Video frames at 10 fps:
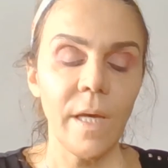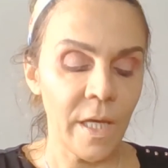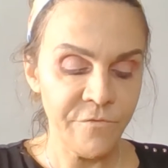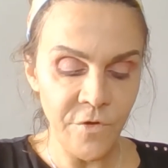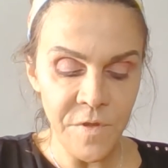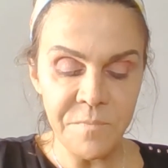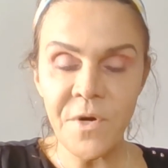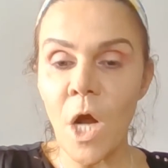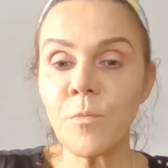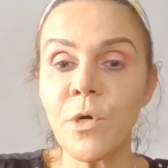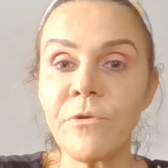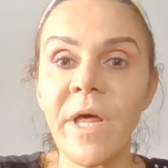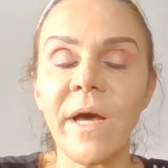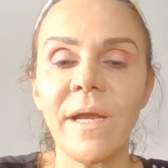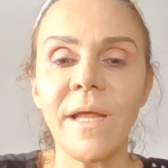For the brow bone
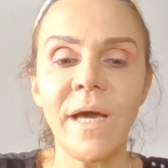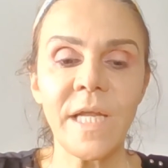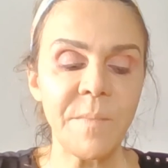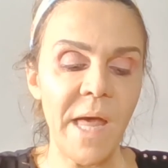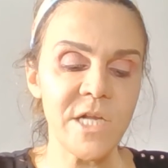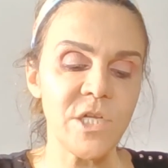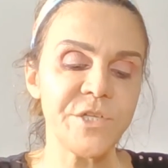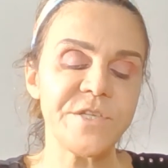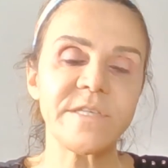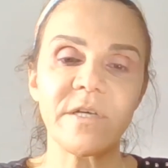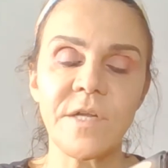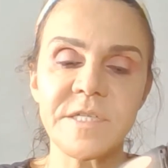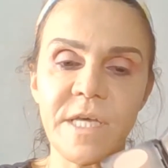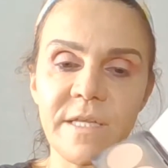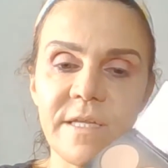highlight, I'm actually just gonna
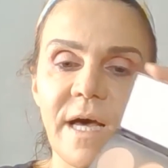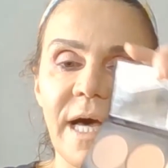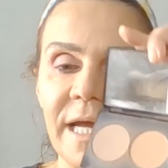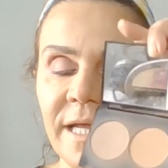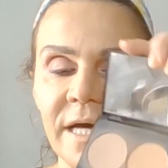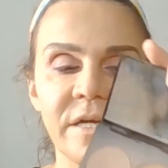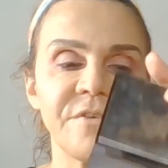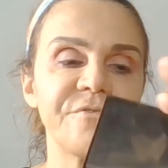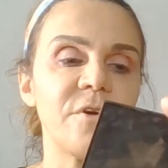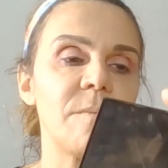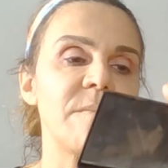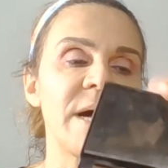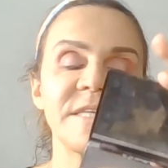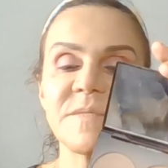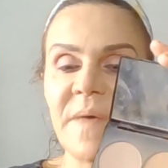take the highlighter from
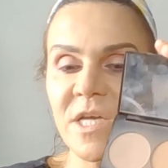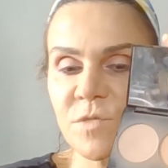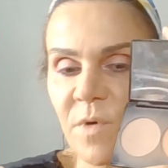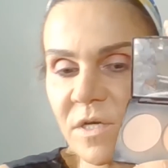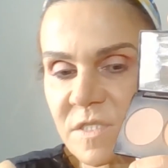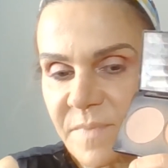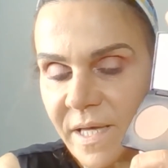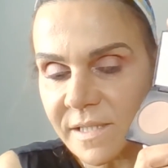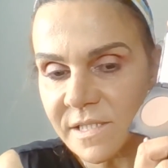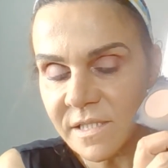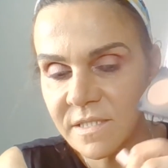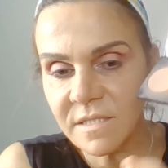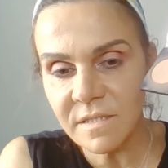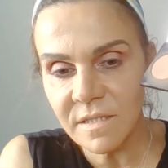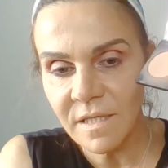my Smashbox palette
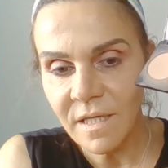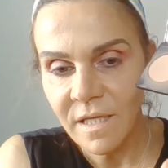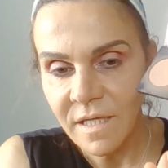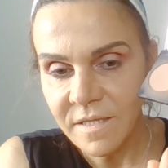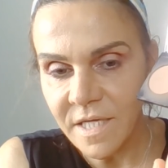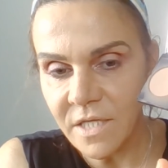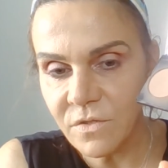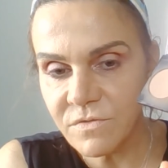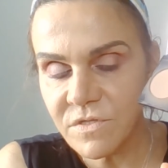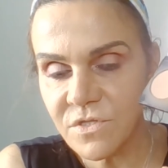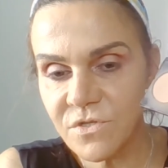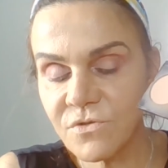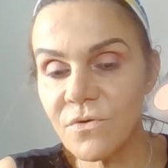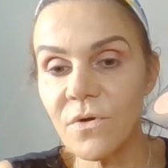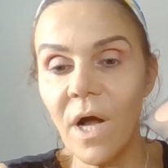that I used
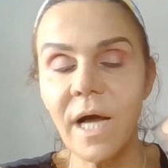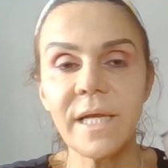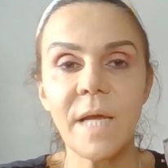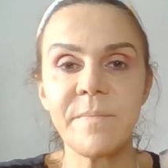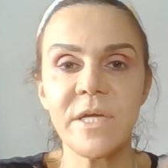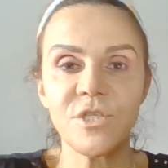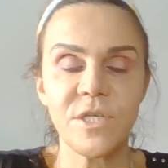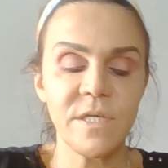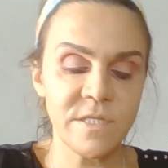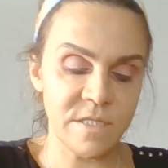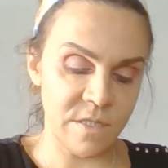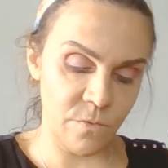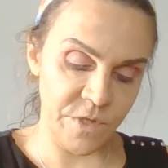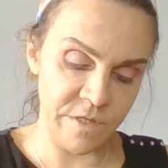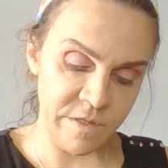to highlight my cheeks
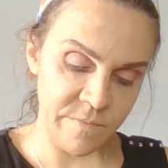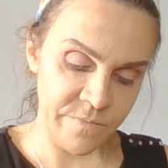with.